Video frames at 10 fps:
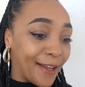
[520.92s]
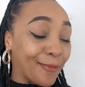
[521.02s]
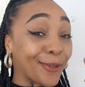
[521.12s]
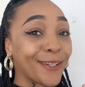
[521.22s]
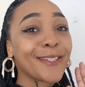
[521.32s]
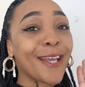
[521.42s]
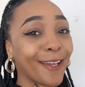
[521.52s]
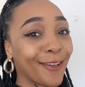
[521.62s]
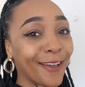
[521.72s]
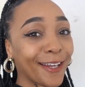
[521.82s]
I'm gonna
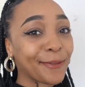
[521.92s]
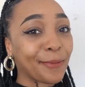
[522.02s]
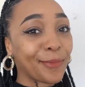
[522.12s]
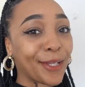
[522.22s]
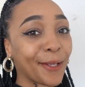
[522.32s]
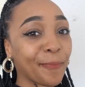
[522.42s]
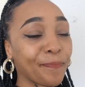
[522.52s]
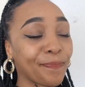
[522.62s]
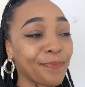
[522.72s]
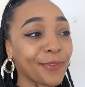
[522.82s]
take you guys with me
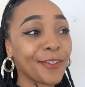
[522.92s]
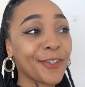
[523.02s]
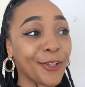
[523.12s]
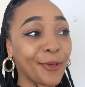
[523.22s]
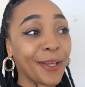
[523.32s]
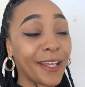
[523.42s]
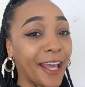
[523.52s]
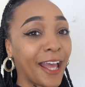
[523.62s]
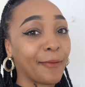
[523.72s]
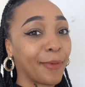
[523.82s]
to go and
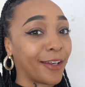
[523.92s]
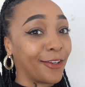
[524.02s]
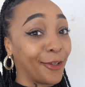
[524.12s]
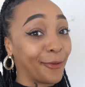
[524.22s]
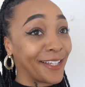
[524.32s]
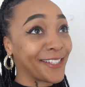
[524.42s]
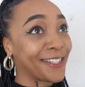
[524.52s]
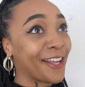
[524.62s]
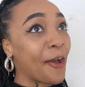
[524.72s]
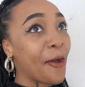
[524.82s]
get my newest
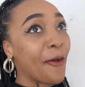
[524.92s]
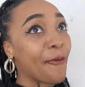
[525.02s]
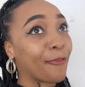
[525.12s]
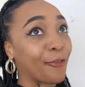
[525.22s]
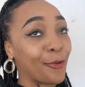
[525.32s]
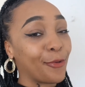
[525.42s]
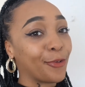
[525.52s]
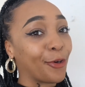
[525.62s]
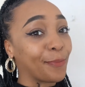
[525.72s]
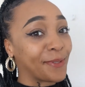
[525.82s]

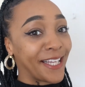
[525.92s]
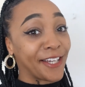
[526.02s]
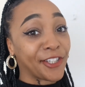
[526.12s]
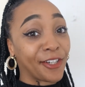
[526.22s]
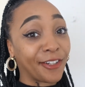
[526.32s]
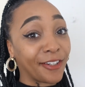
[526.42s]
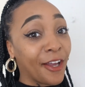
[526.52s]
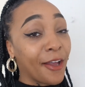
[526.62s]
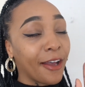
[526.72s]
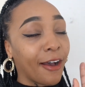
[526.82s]
food obsession.
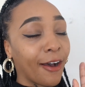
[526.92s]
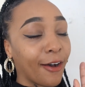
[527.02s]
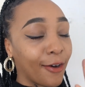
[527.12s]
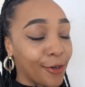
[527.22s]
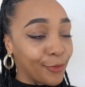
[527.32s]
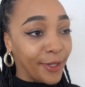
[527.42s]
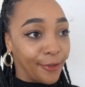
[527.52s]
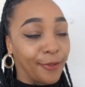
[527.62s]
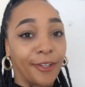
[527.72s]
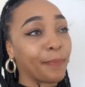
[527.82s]
Oh my
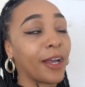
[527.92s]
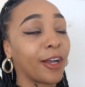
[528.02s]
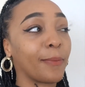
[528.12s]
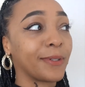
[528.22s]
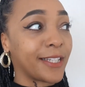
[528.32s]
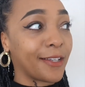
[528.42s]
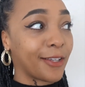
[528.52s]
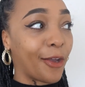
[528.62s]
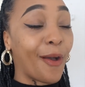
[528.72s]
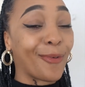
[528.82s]
god. But a couple of days
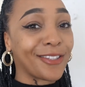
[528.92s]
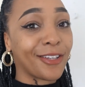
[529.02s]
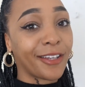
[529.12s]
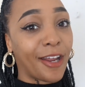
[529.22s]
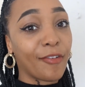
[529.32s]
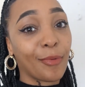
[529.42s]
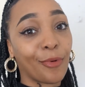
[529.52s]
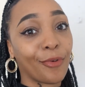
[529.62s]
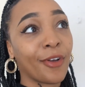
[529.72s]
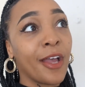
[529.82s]
ago I went to Canary
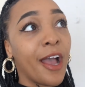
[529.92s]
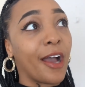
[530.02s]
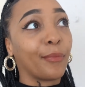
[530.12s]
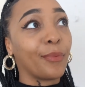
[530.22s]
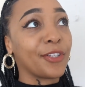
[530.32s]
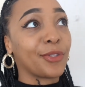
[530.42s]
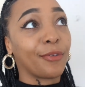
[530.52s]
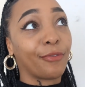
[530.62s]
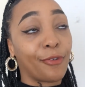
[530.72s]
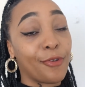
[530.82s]
Wharf and went to
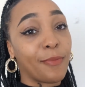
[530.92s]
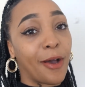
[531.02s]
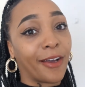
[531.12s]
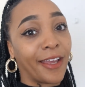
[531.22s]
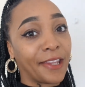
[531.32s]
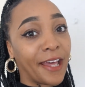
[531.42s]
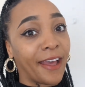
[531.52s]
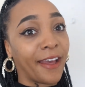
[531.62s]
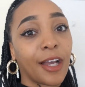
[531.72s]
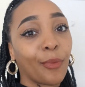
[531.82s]
a food market
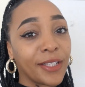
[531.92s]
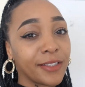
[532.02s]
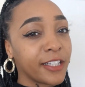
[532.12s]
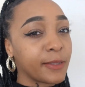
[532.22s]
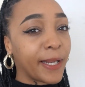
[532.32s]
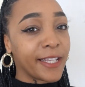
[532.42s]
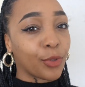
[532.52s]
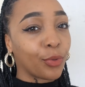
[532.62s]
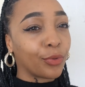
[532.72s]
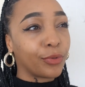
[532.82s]
there, and I went to this place
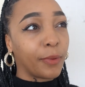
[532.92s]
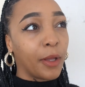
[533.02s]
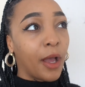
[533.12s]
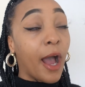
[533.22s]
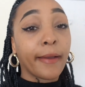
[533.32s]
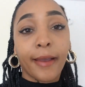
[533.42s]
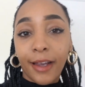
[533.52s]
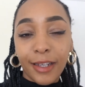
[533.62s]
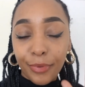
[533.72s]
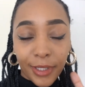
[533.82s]
called, I
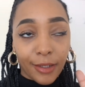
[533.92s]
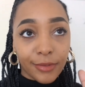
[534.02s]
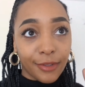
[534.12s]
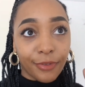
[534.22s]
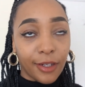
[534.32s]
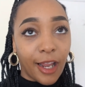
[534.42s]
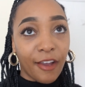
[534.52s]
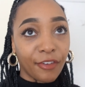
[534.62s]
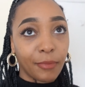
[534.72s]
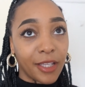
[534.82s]
can't pronounce it for the
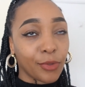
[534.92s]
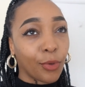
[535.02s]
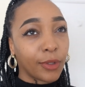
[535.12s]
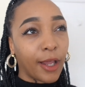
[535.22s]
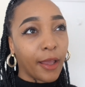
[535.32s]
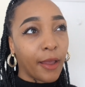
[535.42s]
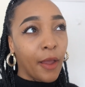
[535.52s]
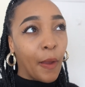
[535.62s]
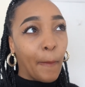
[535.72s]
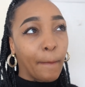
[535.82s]
life of me, it's called like
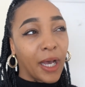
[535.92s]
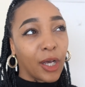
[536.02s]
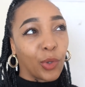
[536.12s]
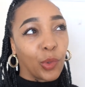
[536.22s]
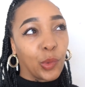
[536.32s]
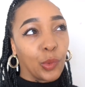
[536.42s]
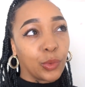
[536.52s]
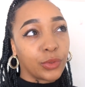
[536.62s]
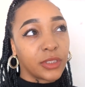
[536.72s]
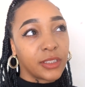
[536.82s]

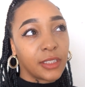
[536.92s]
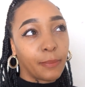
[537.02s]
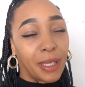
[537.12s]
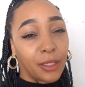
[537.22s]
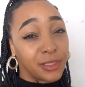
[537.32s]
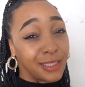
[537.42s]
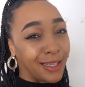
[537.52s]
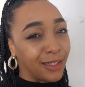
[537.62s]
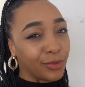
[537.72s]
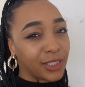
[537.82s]

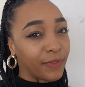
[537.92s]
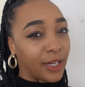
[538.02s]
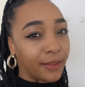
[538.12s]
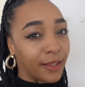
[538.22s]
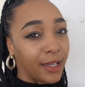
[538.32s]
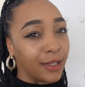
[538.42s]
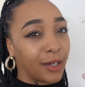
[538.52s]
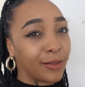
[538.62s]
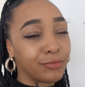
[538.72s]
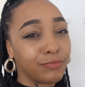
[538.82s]
Bowslin or something like that.
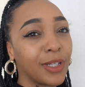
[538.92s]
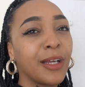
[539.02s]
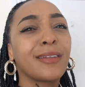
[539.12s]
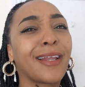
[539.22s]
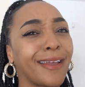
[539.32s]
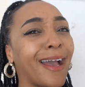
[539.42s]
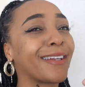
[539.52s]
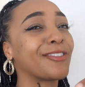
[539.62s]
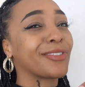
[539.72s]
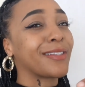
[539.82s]
I'll like
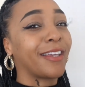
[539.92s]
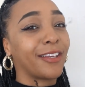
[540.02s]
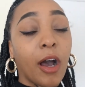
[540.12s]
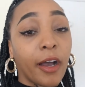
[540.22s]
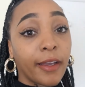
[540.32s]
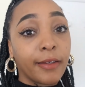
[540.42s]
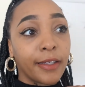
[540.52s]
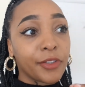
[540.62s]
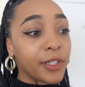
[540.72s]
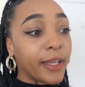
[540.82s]
add it just here. I
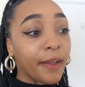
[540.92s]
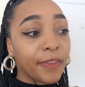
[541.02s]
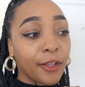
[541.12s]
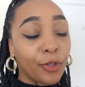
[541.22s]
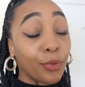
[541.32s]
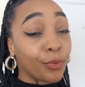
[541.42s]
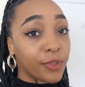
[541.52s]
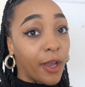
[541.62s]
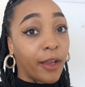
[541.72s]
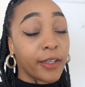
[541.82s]
literally had their
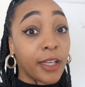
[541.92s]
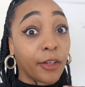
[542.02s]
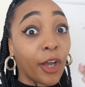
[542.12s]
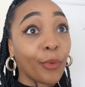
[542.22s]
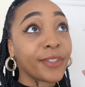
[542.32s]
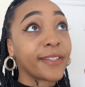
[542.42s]
noodles, guys, and I was